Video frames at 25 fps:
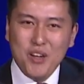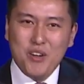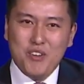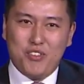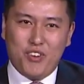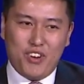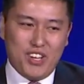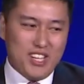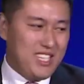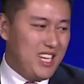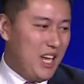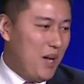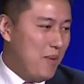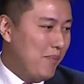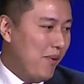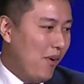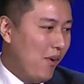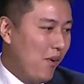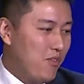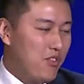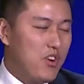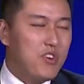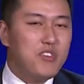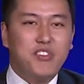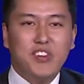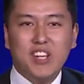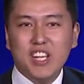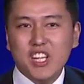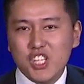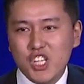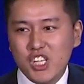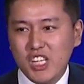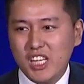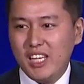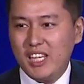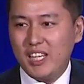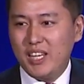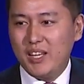for example, for
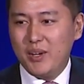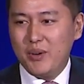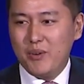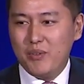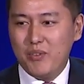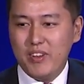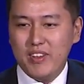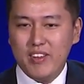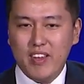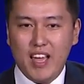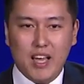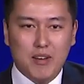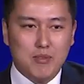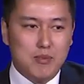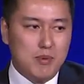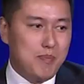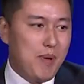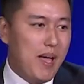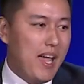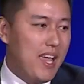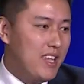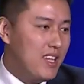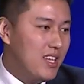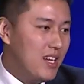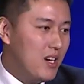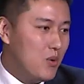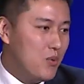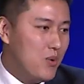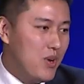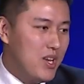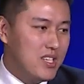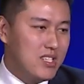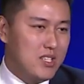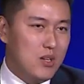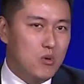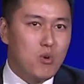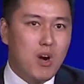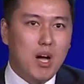Fiji, we have a panda
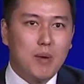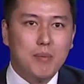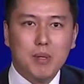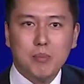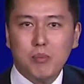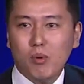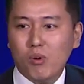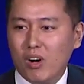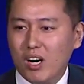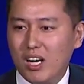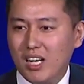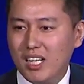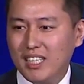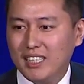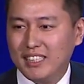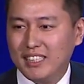with the robbie ball.